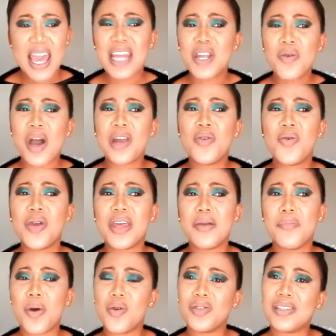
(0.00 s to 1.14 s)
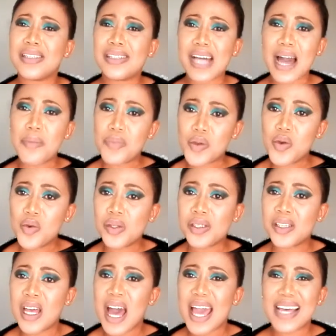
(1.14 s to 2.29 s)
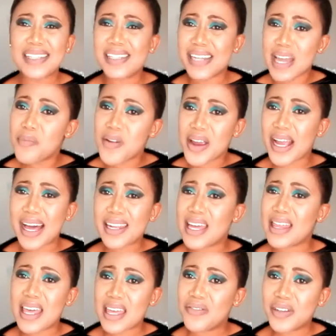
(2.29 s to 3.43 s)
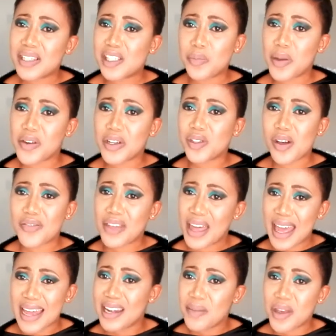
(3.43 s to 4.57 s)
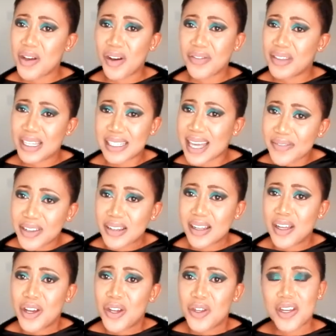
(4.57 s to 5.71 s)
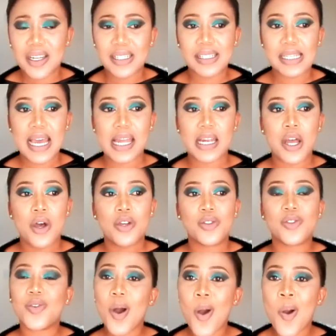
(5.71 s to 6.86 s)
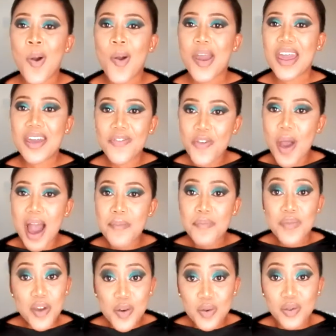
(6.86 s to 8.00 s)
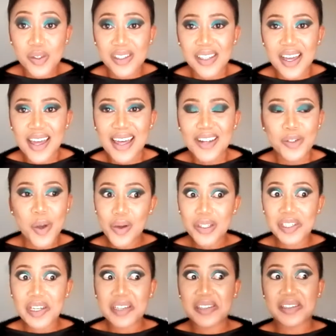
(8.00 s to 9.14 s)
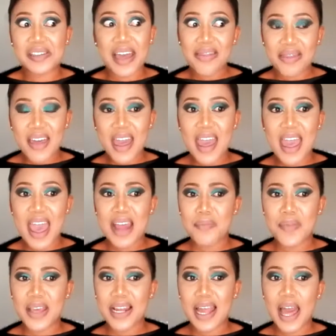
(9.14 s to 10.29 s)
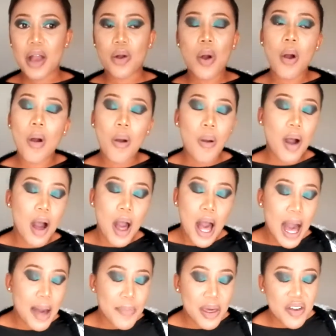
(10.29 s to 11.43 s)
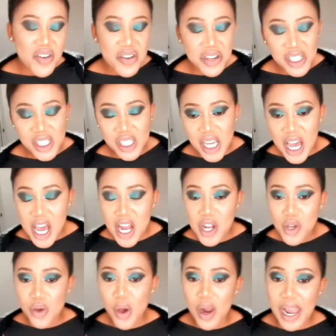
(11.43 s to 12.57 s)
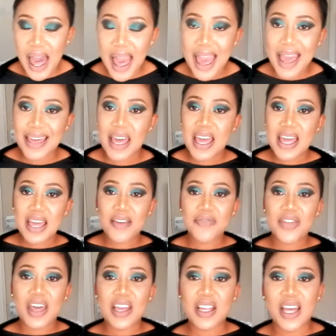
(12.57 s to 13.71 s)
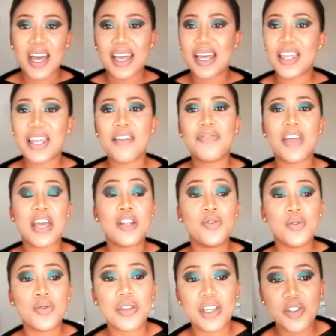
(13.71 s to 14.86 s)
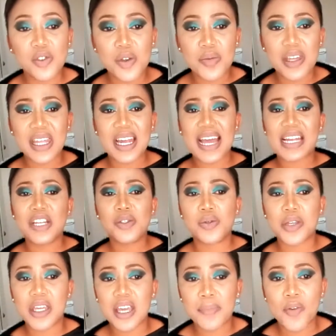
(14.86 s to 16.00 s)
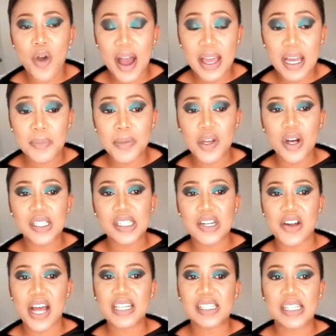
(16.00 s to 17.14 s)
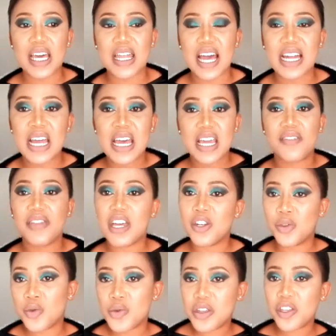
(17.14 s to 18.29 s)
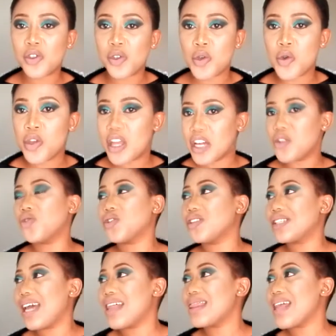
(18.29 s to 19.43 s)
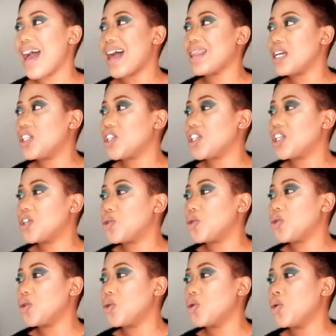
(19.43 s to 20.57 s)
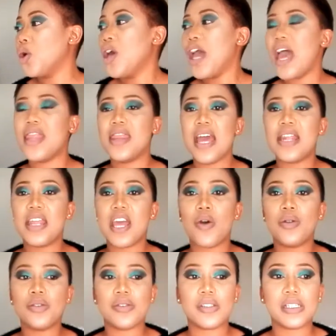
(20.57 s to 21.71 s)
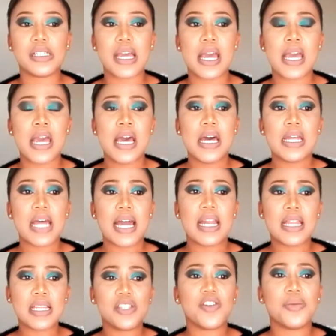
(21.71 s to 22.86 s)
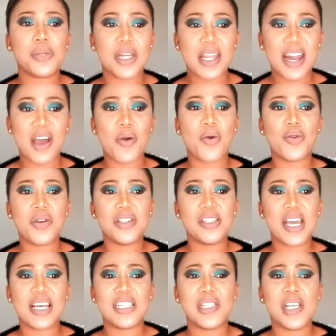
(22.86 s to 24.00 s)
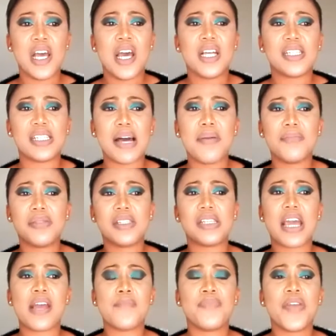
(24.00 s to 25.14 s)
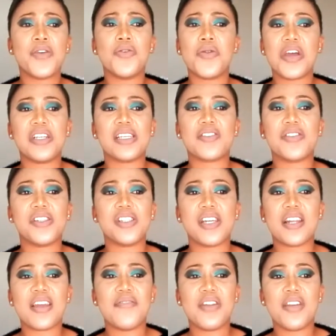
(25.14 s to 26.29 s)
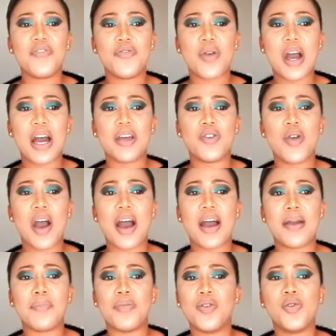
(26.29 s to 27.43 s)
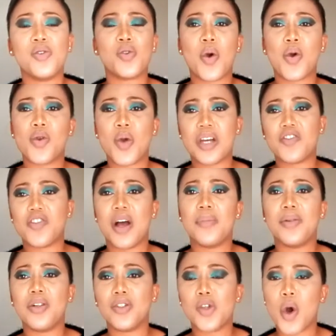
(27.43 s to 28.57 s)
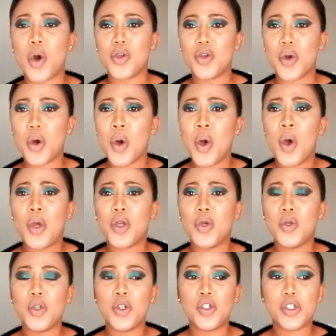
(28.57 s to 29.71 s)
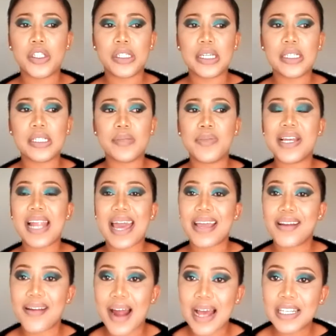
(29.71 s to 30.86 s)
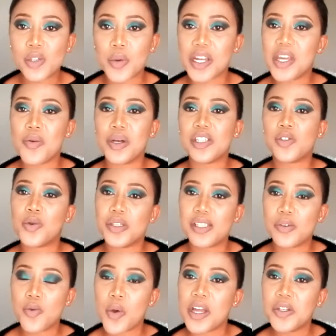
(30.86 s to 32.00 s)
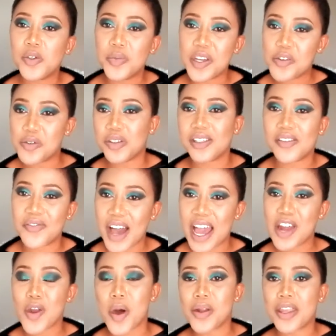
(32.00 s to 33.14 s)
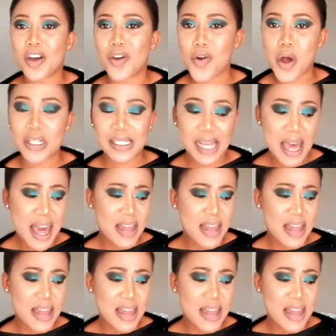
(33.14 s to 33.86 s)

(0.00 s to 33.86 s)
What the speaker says: Anyone who imposes abuse is laboring under the evil spirits of the enemy of the devil, you understand? So if you're abused, don't just stand there and be like, oh, I'm a Christian, you know, like, if they do this to me, then I need to keep quiet, because Christ said that if they do this to you, then you should turn the other cheek to you. And then they also say, another scripture that I always hear is some say, you know, as a Christian, even if you are abused or you are troubled, you know, you should just be like Christ when he was going to be crucified on the cross.